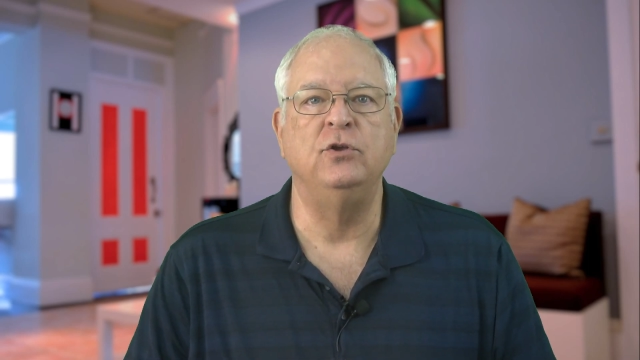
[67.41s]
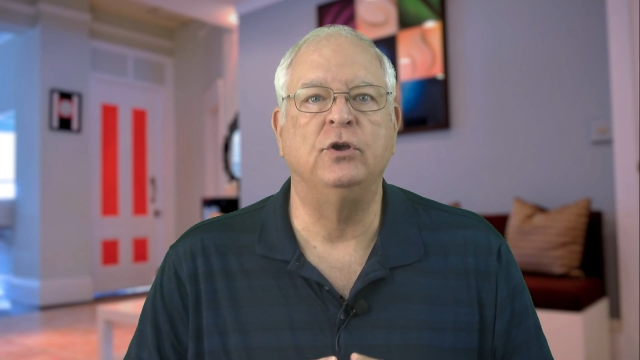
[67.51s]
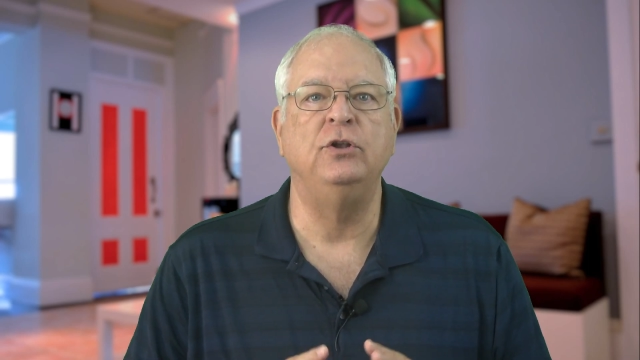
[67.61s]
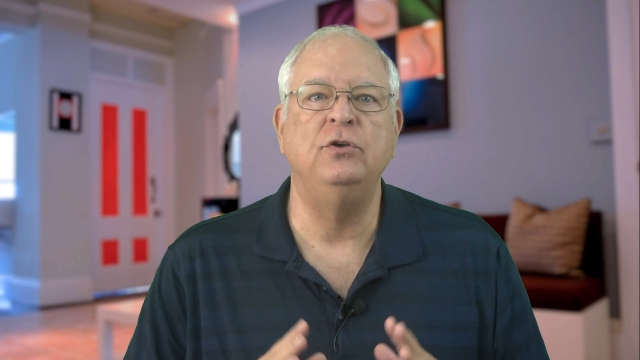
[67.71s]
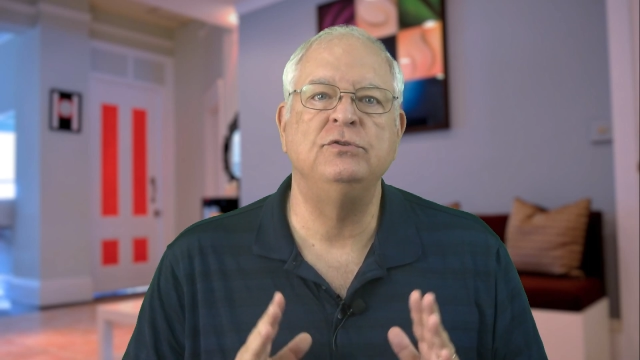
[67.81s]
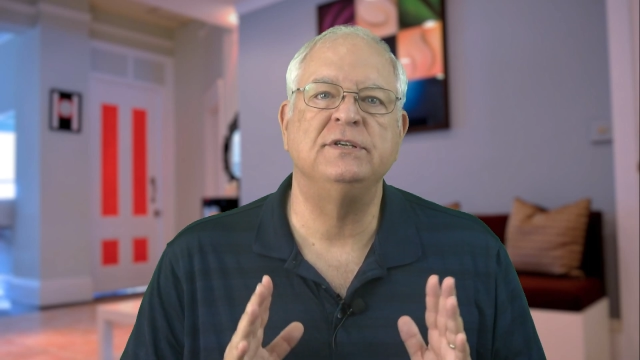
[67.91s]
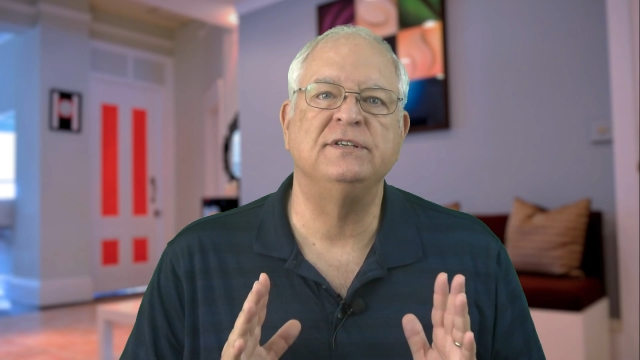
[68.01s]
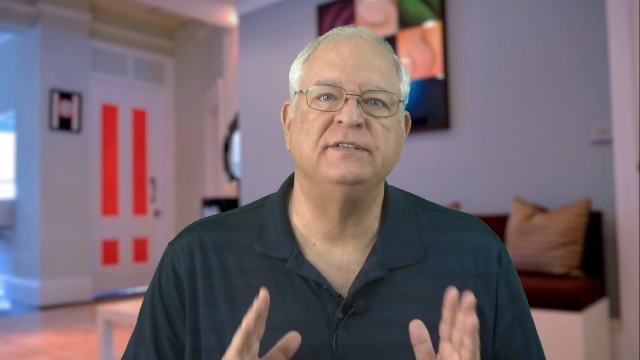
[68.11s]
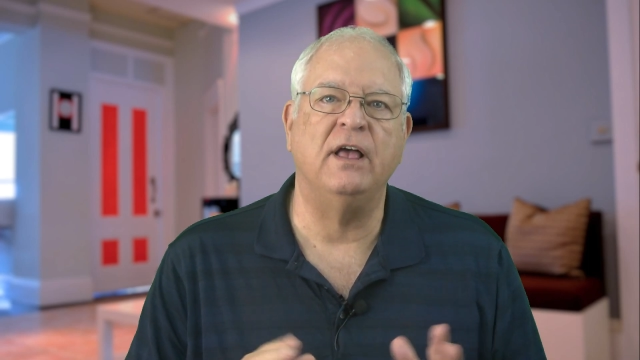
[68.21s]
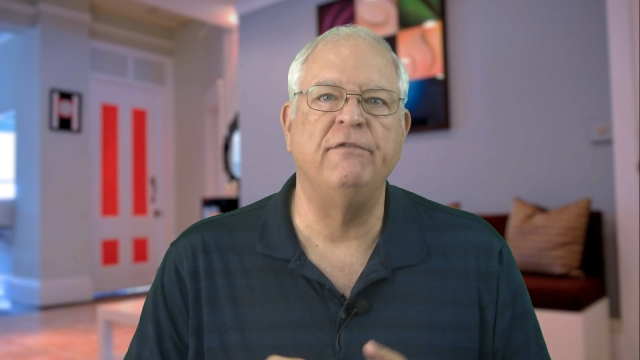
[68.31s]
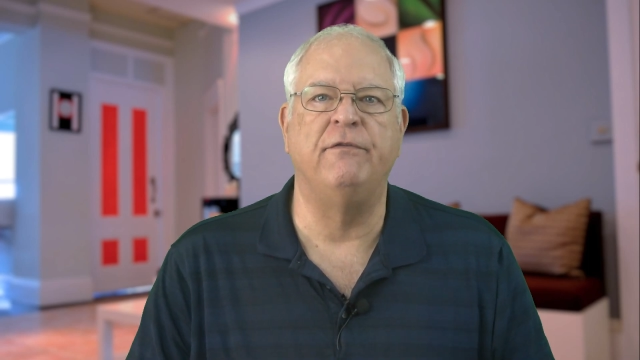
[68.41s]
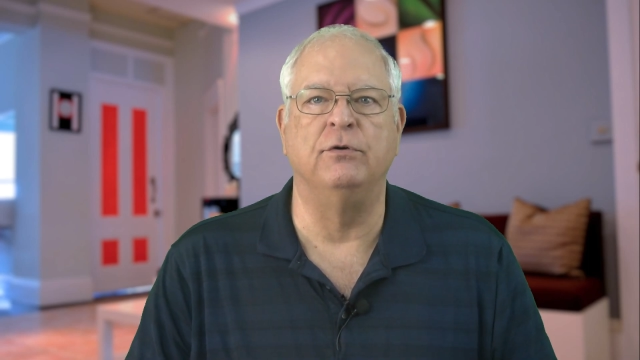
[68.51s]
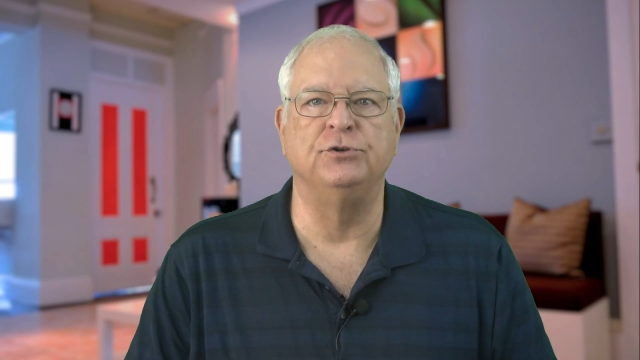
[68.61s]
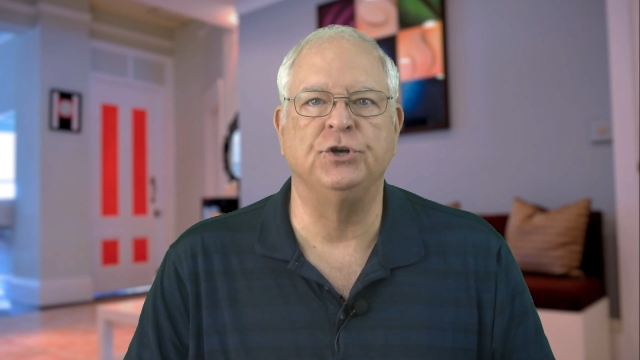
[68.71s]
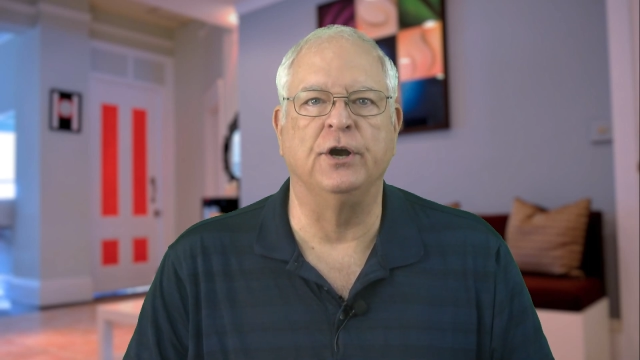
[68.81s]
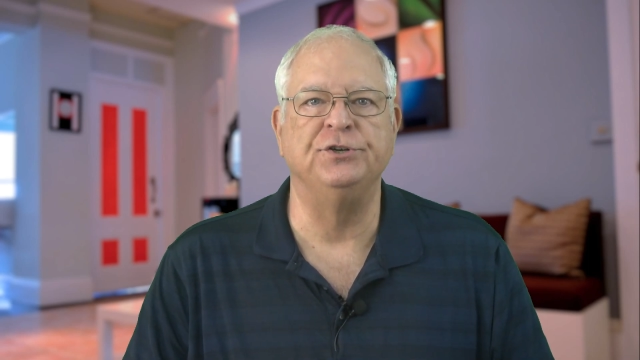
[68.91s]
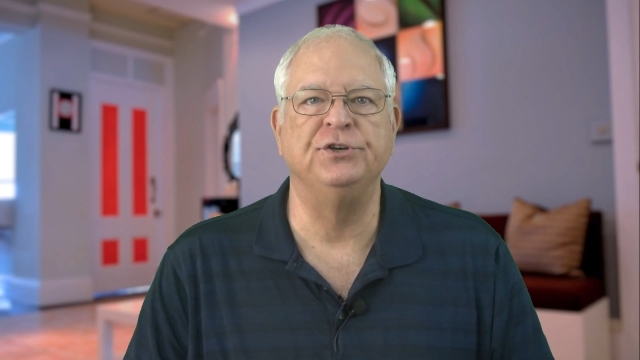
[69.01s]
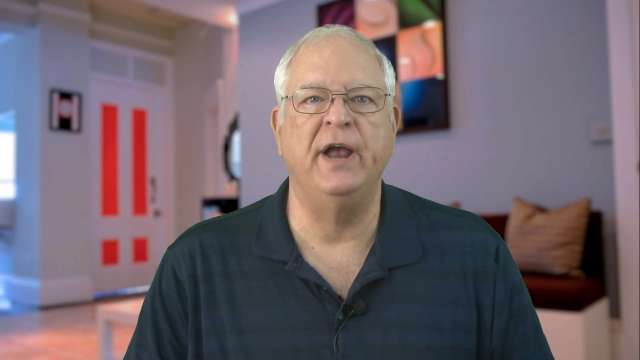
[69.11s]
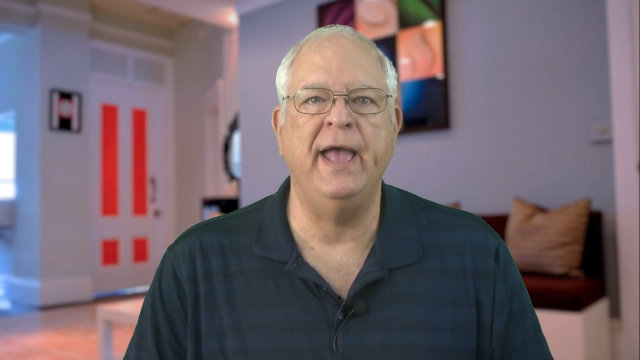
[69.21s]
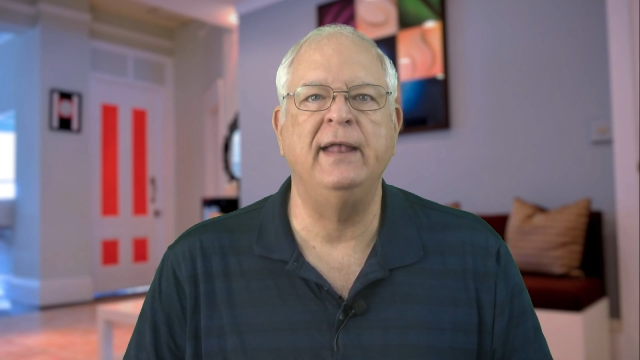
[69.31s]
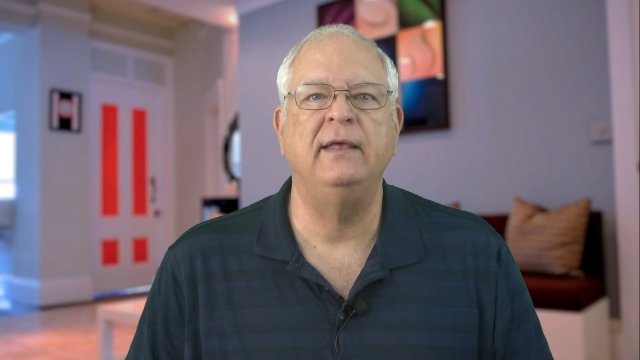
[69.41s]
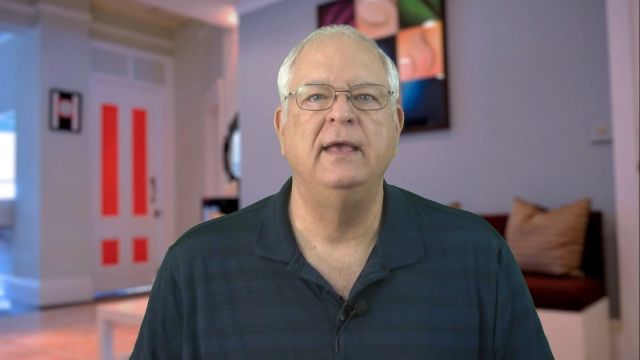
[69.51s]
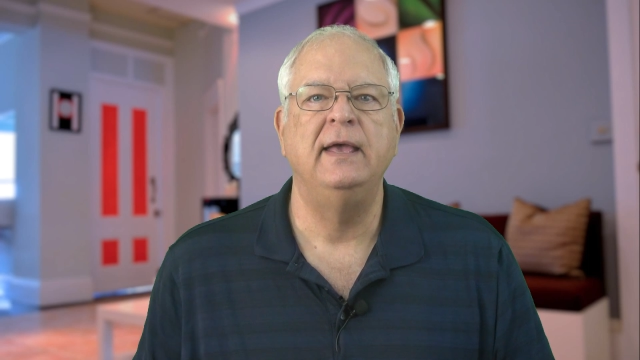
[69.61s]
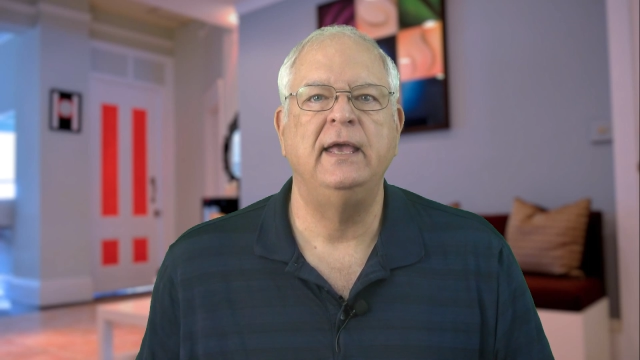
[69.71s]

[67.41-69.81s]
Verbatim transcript: you can use a cell phone charger and